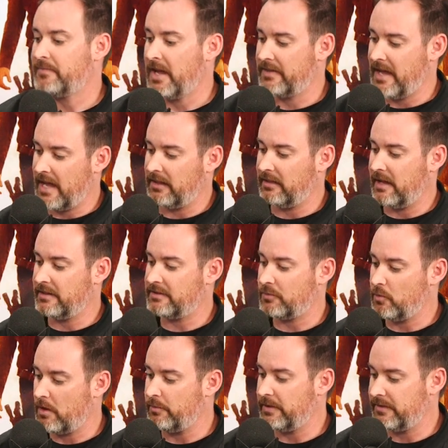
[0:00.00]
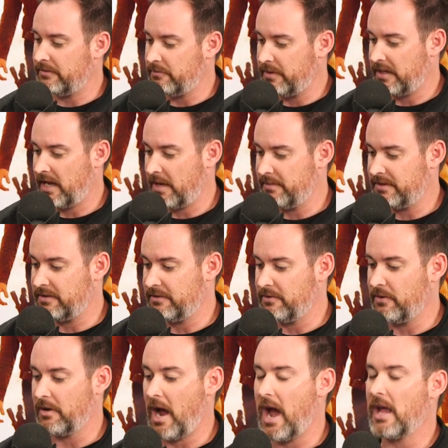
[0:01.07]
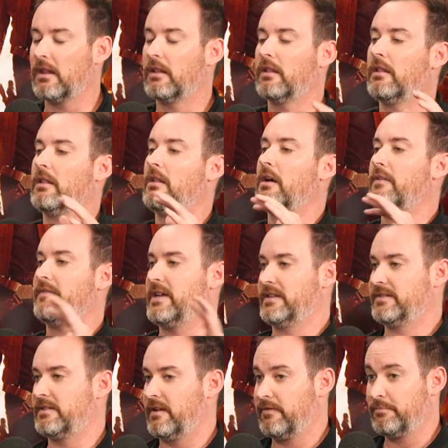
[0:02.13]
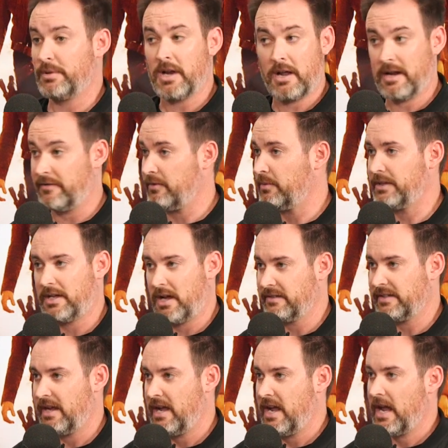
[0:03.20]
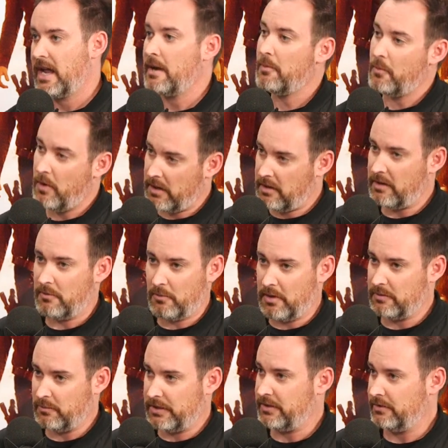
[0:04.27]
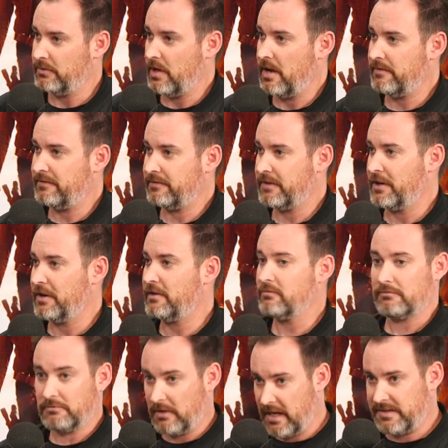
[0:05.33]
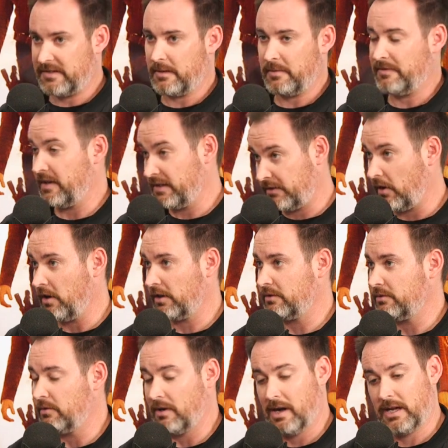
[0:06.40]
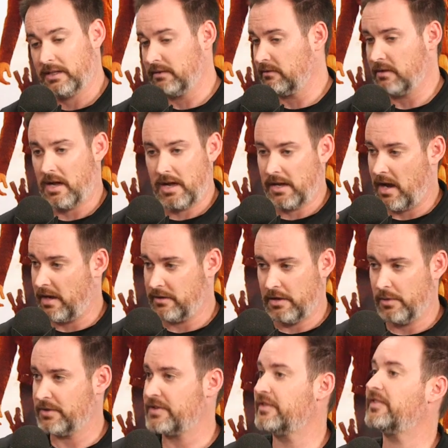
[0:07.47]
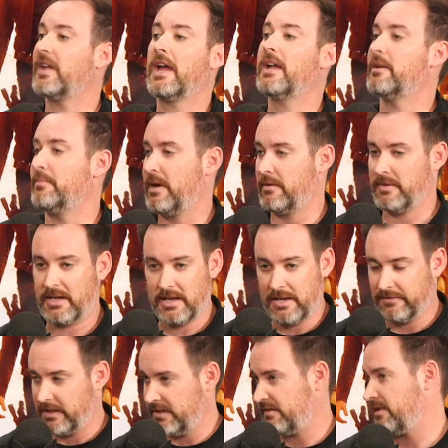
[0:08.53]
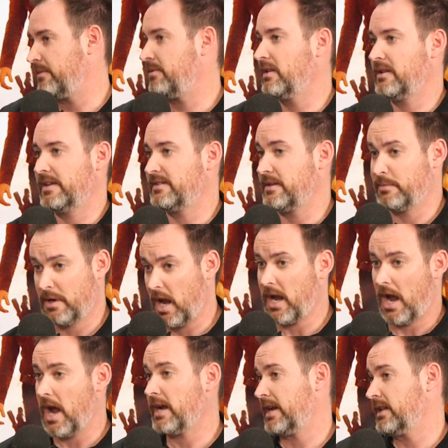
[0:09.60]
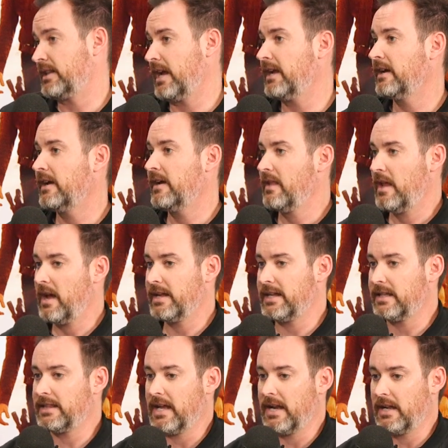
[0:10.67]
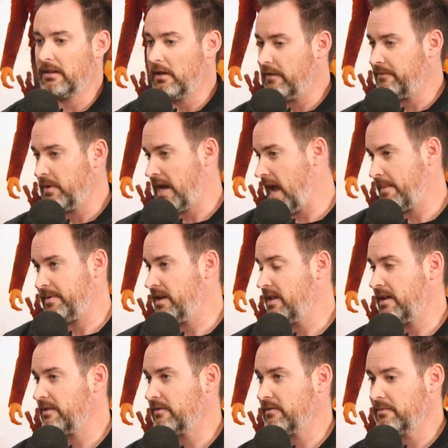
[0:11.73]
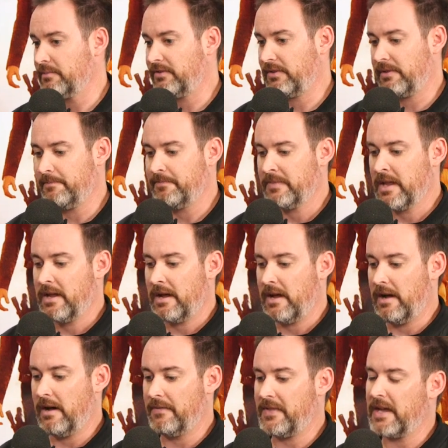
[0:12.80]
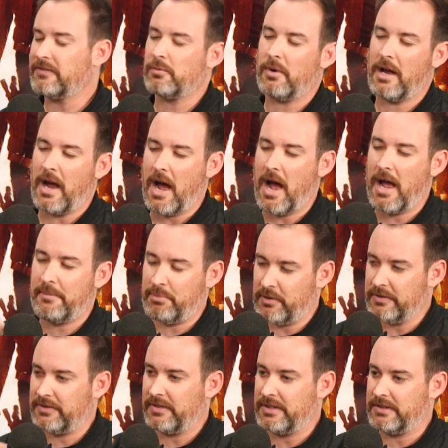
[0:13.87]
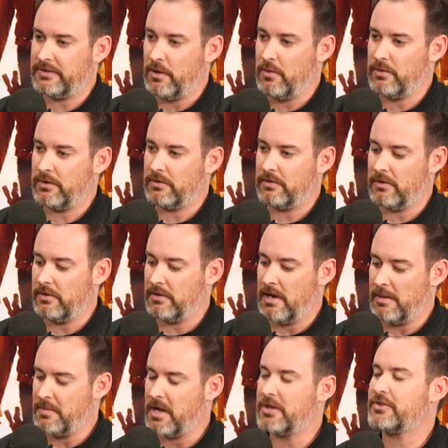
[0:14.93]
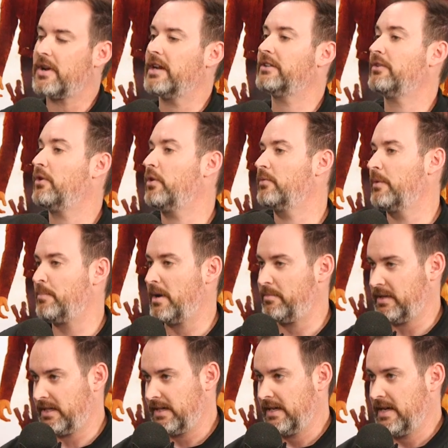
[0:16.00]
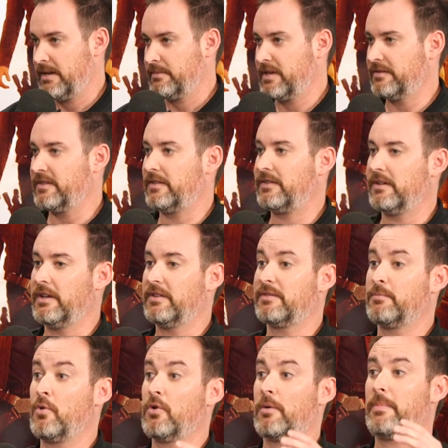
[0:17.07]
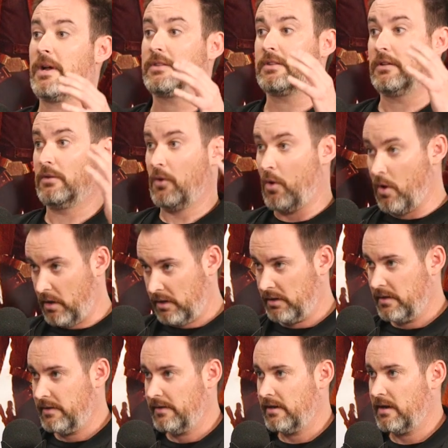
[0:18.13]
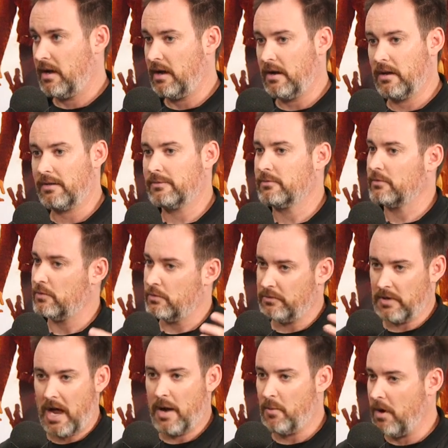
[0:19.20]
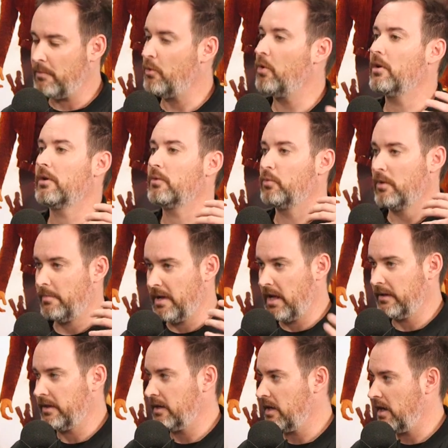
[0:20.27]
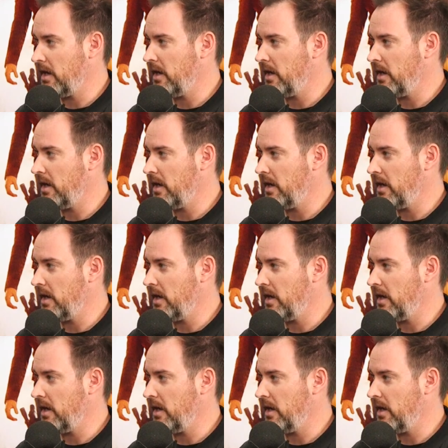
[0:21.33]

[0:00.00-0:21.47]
And that led to what we came into New York. I love that stuff, but not everyone does. Right. What we do love, you know, lightsaber fights are cool. I know what you're saying about we didn't have lightsaber on lightsaber. I get that. I get that. I love what happened in that throne room scene. That's why I personally don't, I'm not attracted to Old Republic because it's more about the lore. Right. Who I want more rebellion. Right.